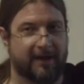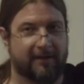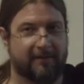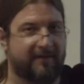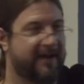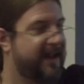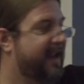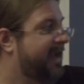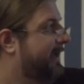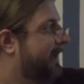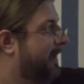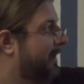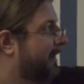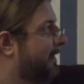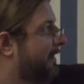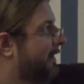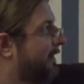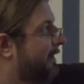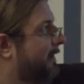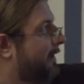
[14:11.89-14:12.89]
vague
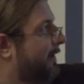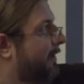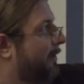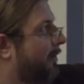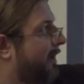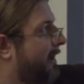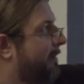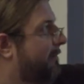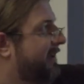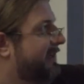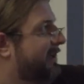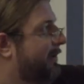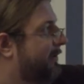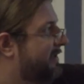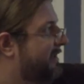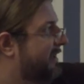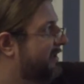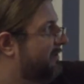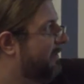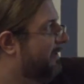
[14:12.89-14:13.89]
or
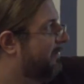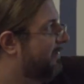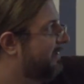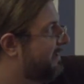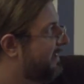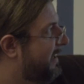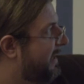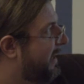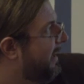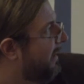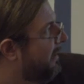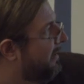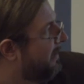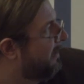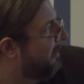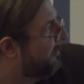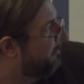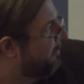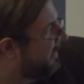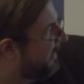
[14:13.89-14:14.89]
ambiguous, as we would say,
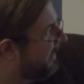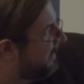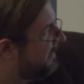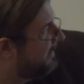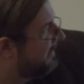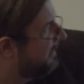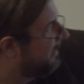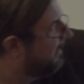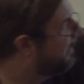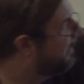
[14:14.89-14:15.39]
but that still